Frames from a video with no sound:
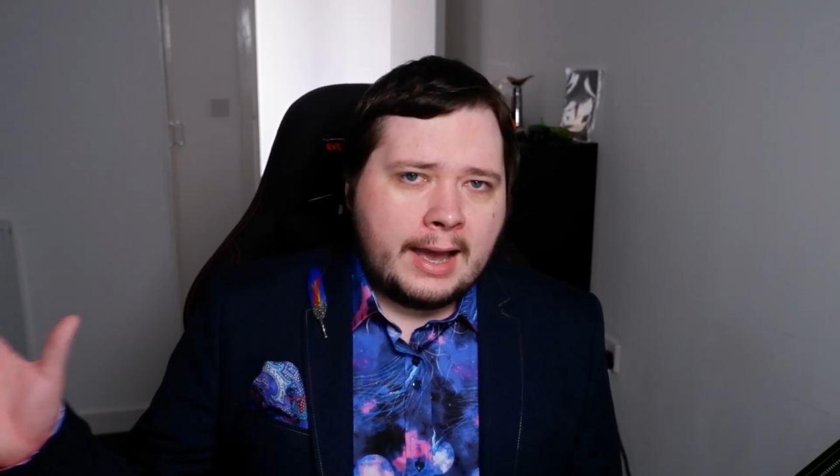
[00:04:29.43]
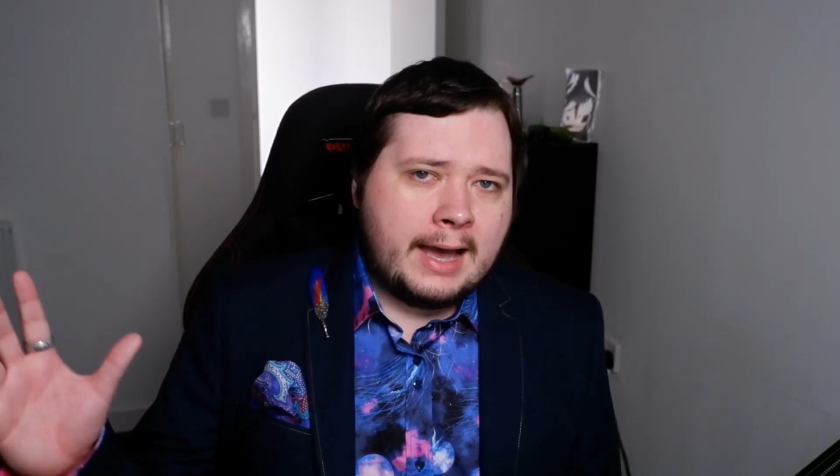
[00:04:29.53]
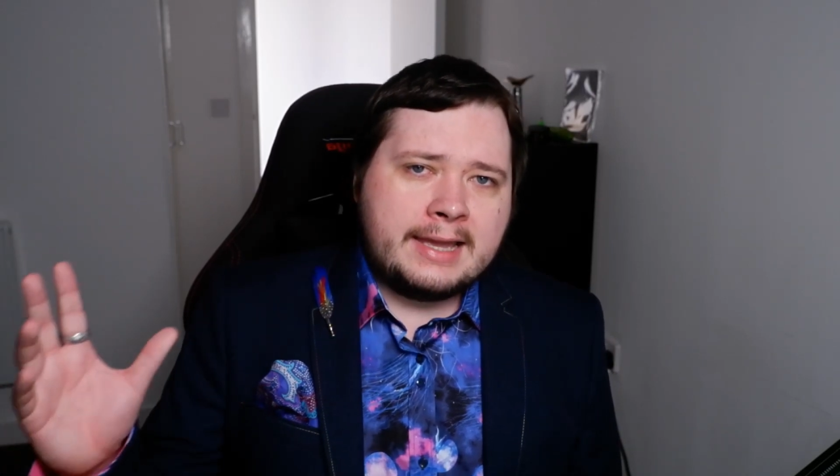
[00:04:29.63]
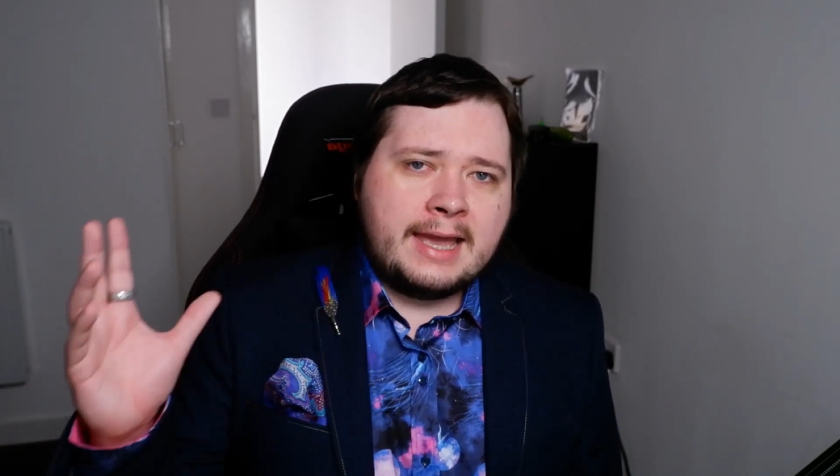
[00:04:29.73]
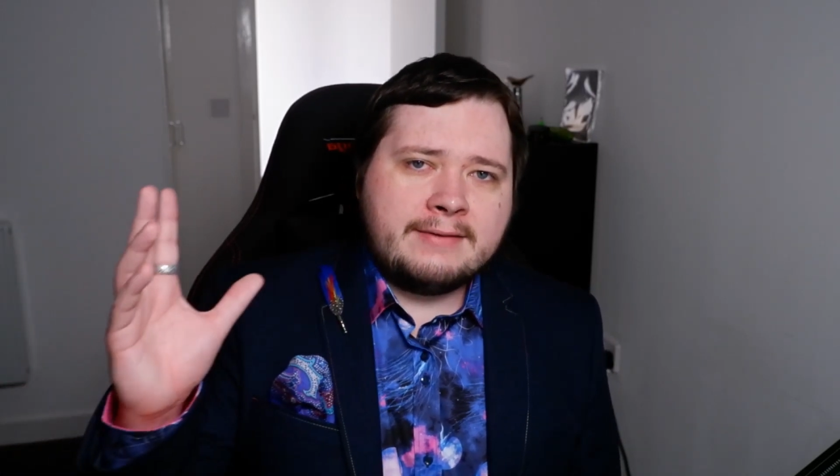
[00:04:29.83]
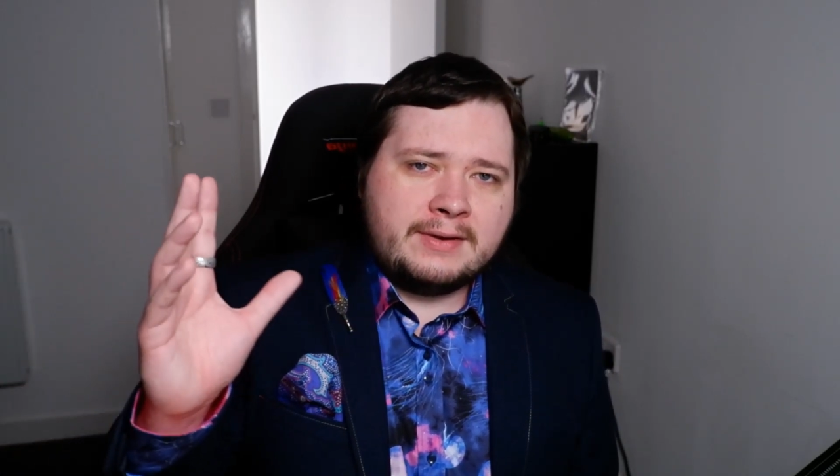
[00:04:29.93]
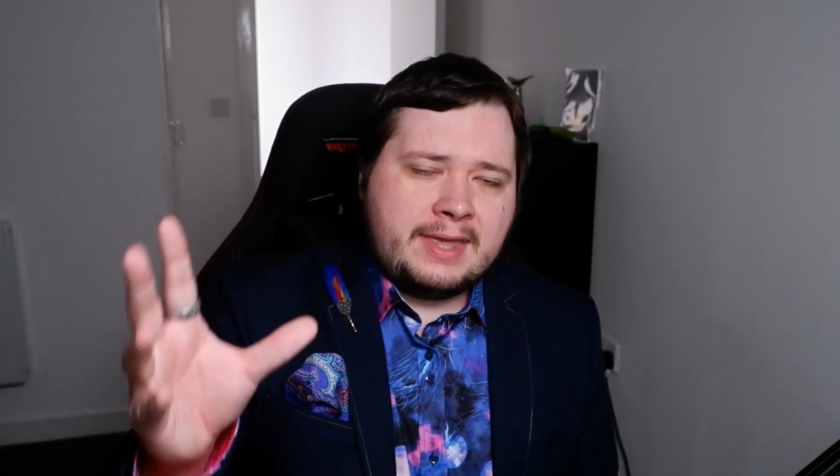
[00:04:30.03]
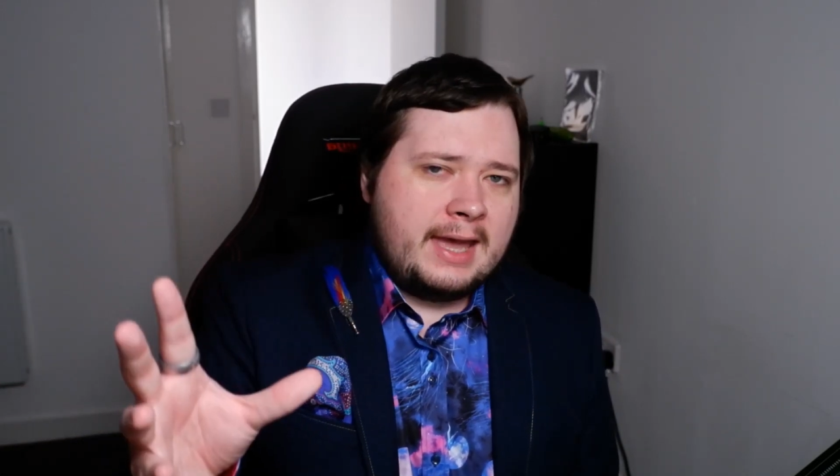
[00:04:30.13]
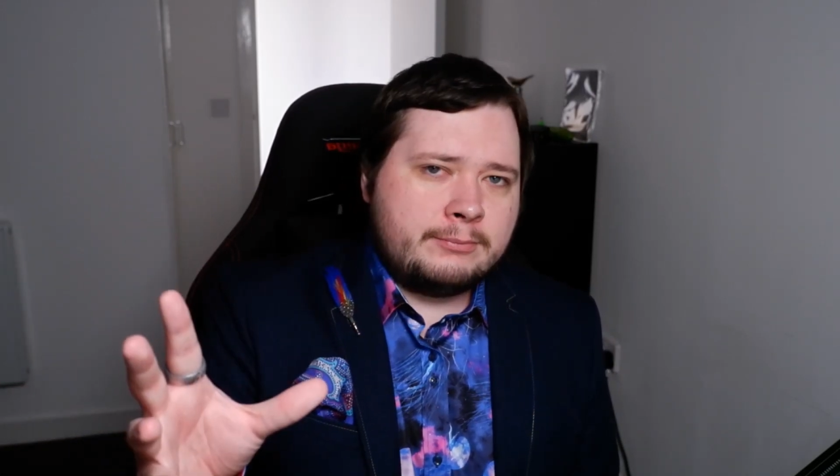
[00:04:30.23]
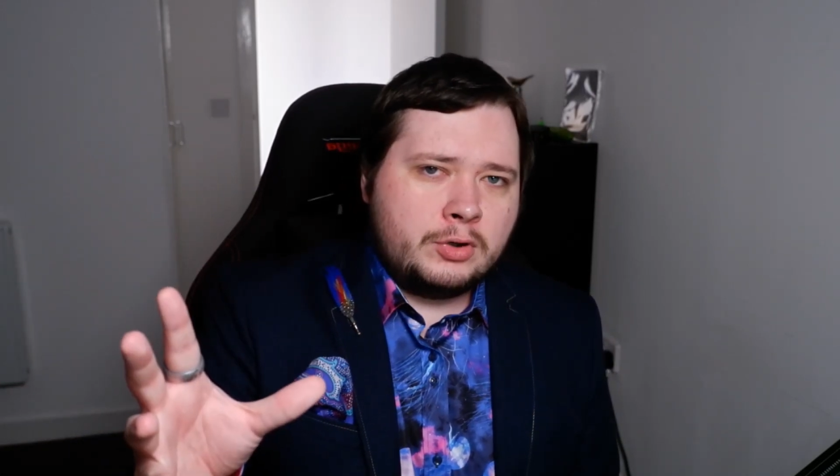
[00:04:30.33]
I have a
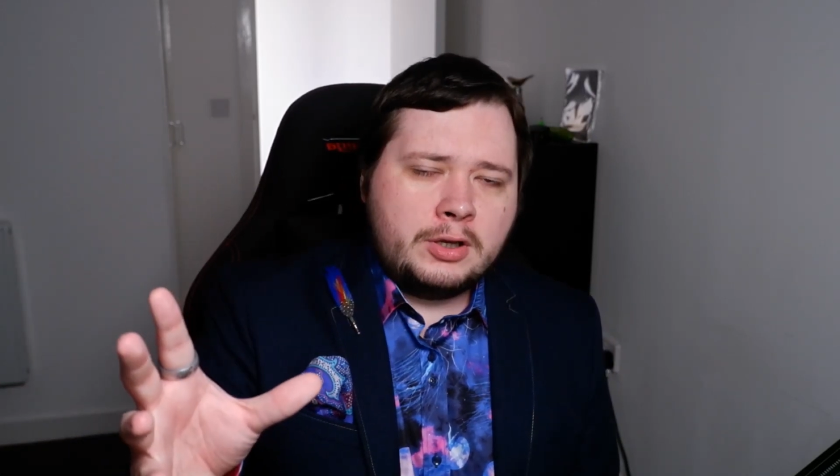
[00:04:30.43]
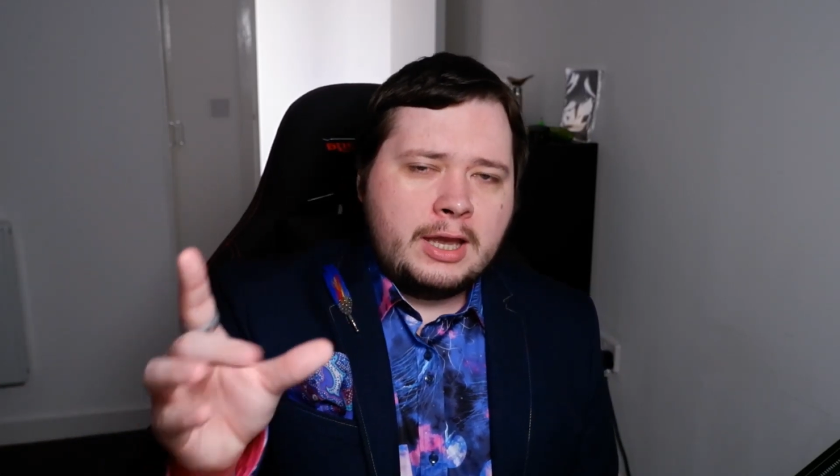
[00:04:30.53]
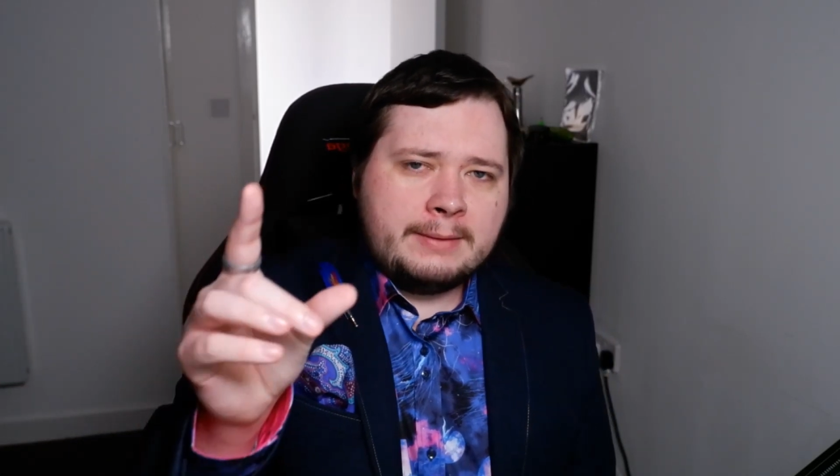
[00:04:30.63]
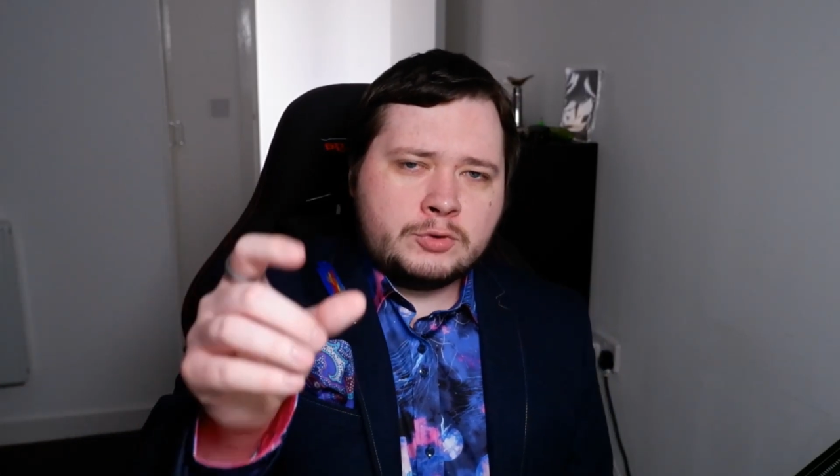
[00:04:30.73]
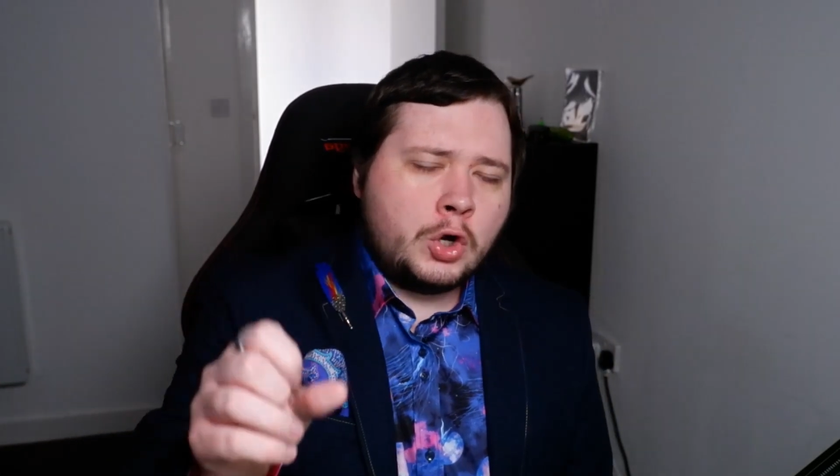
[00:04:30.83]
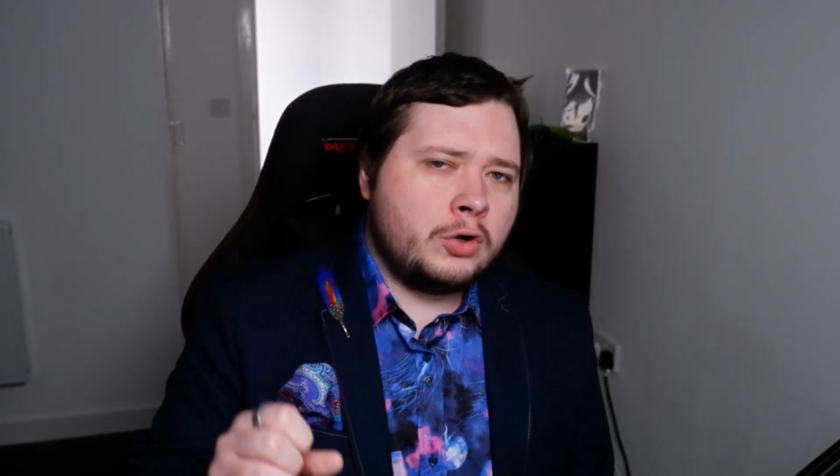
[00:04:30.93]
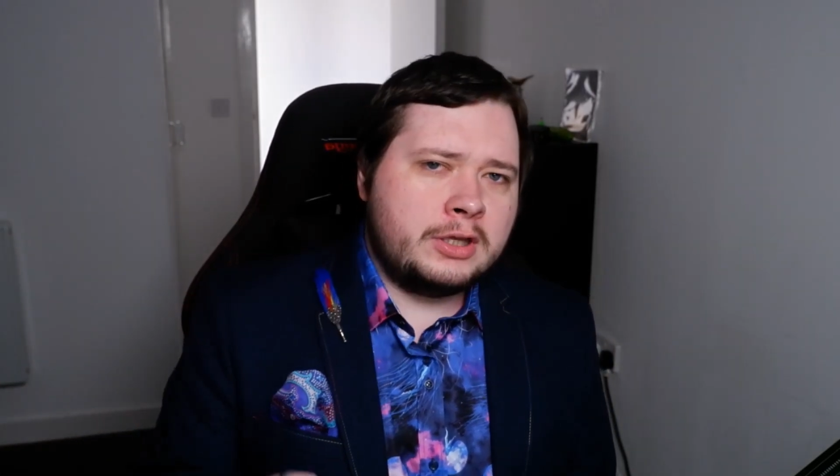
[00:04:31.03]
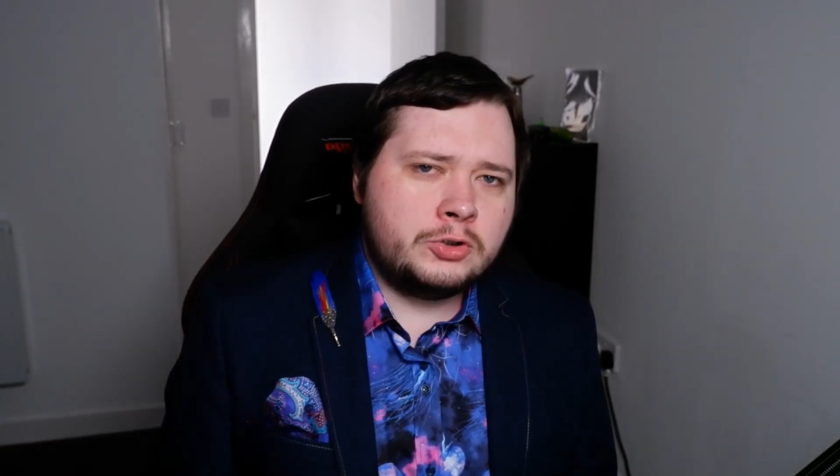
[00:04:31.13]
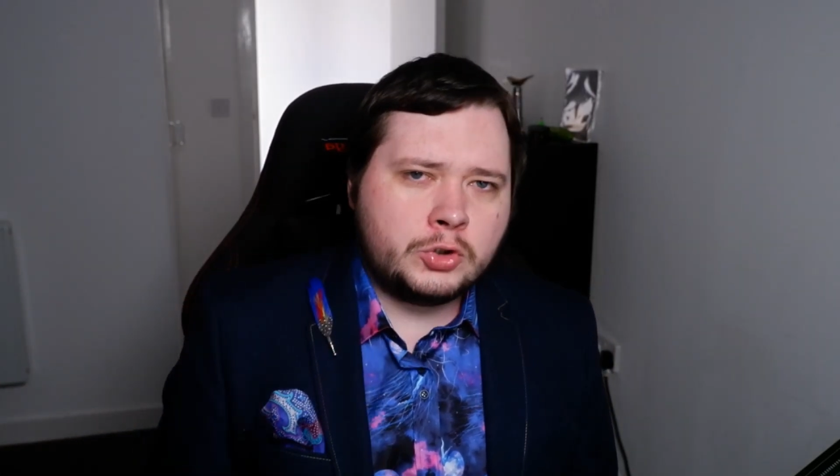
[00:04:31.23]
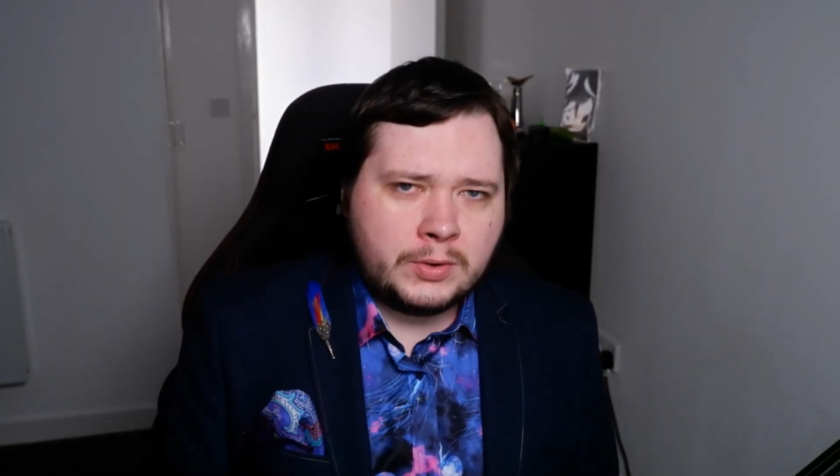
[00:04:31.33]
camera. I'm
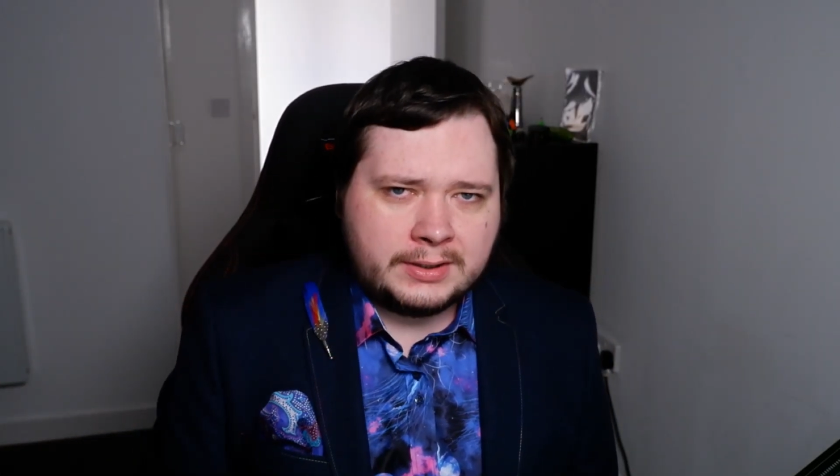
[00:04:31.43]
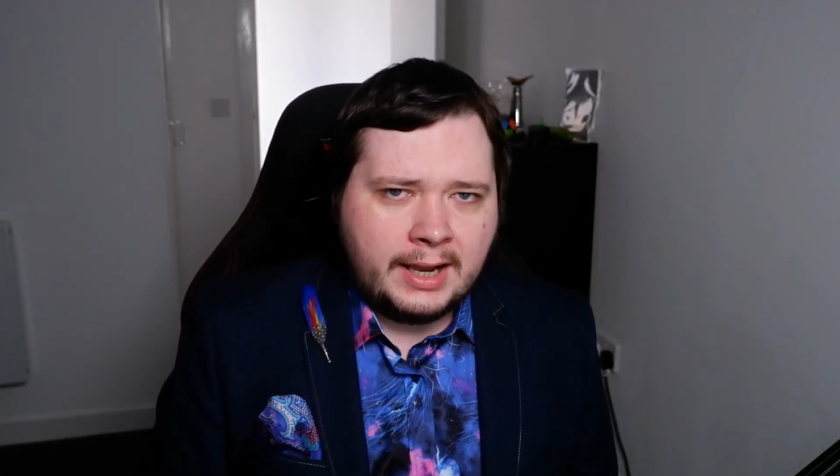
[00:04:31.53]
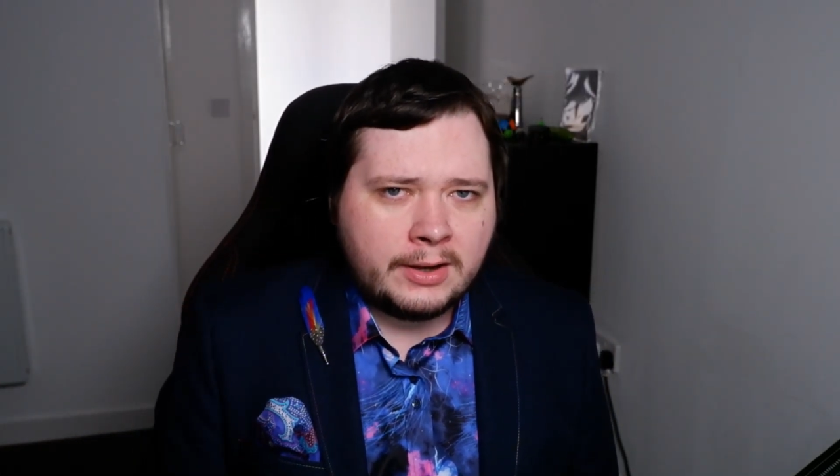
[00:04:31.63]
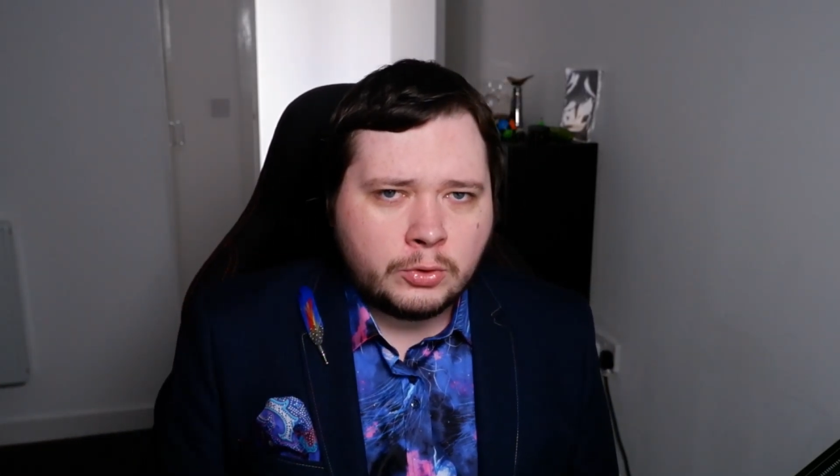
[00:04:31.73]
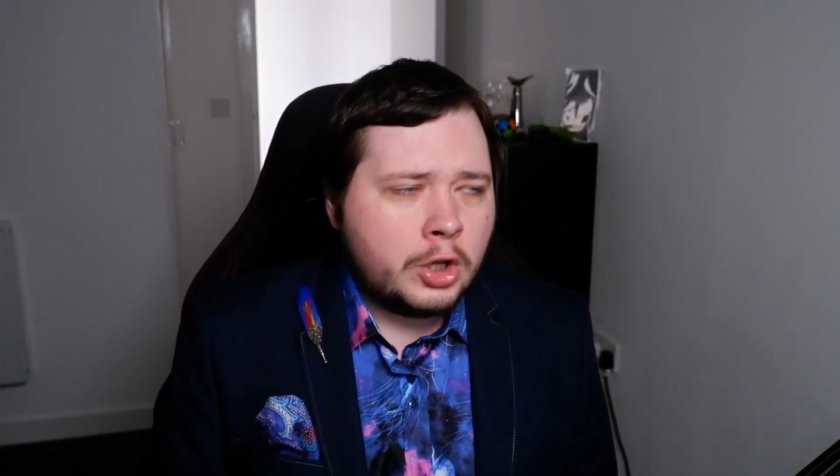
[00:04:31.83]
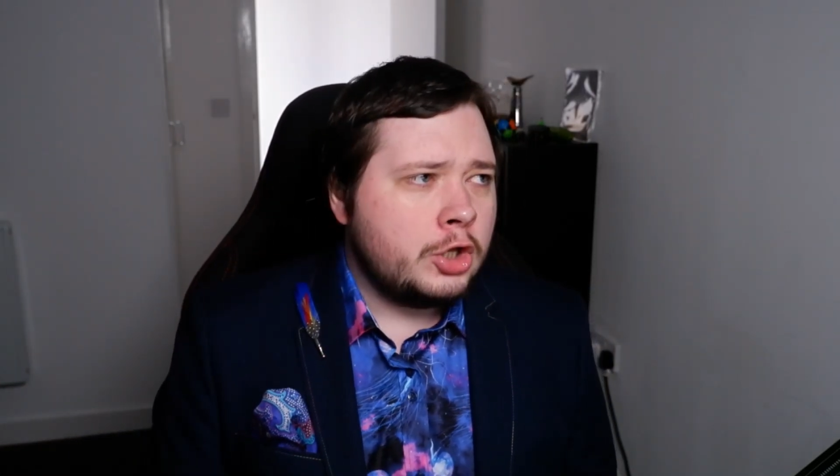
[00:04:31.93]
talking to it now.